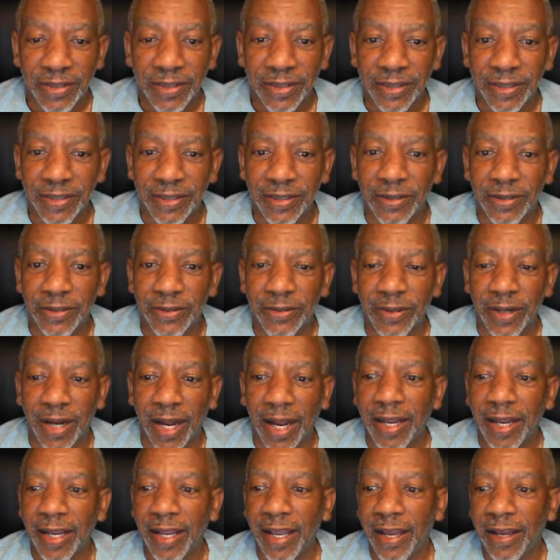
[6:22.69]
You know,
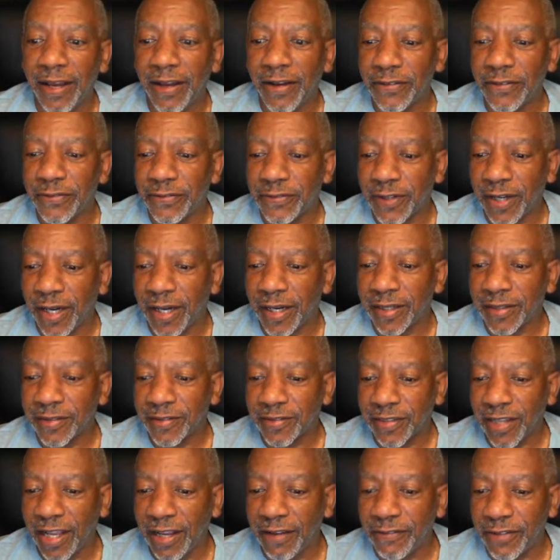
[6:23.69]
I have
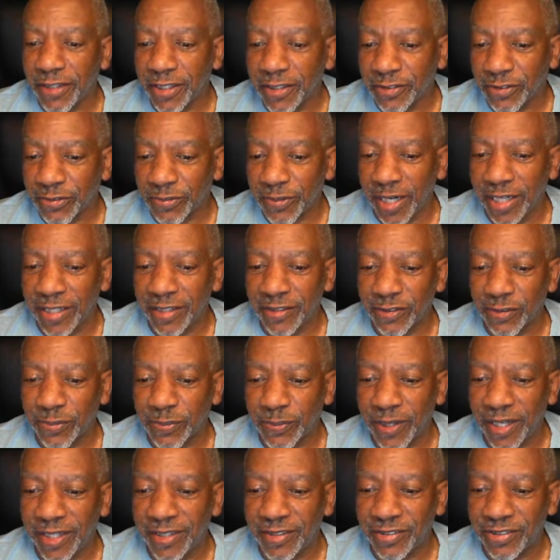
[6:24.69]
savings rate
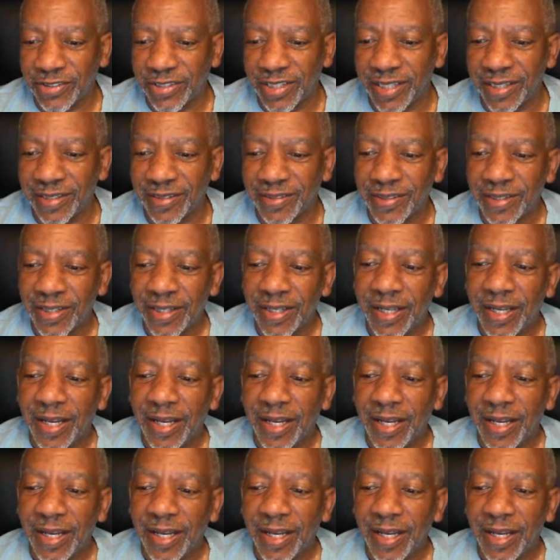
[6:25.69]
spreadsheets.